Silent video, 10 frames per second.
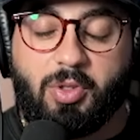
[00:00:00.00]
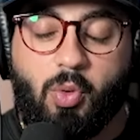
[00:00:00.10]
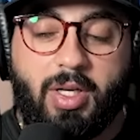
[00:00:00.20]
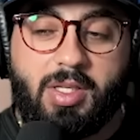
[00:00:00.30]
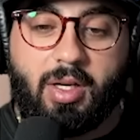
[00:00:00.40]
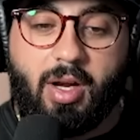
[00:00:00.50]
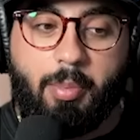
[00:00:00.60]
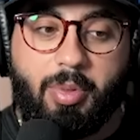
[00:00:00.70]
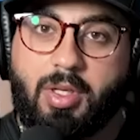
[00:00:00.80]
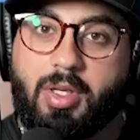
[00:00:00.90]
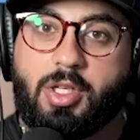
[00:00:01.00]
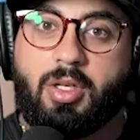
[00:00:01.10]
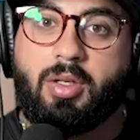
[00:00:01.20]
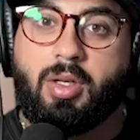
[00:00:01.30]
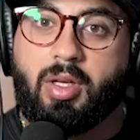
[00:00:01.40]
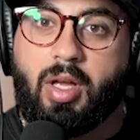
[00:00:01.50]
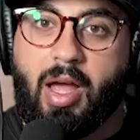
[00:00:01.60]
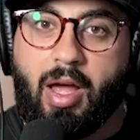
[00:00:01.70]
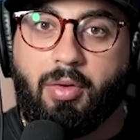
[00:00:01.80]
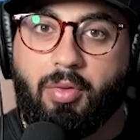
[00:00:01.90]
So when is the competition
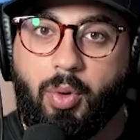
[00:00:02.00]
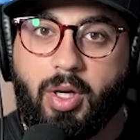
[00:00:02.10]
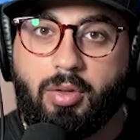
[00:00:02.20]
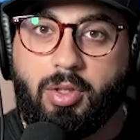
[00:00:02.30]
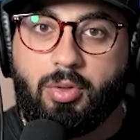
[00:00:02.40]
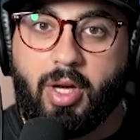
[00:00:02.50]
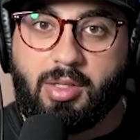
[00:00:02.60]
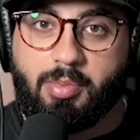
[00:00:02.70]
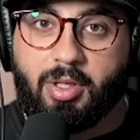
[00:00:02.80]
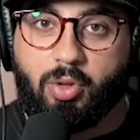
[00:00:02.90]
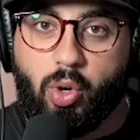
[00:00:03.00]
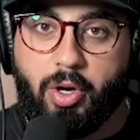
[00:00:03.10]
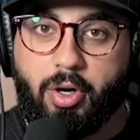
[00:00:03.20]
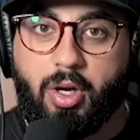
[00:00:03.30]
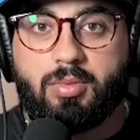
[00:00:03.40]
end? When do you guys pick the winner?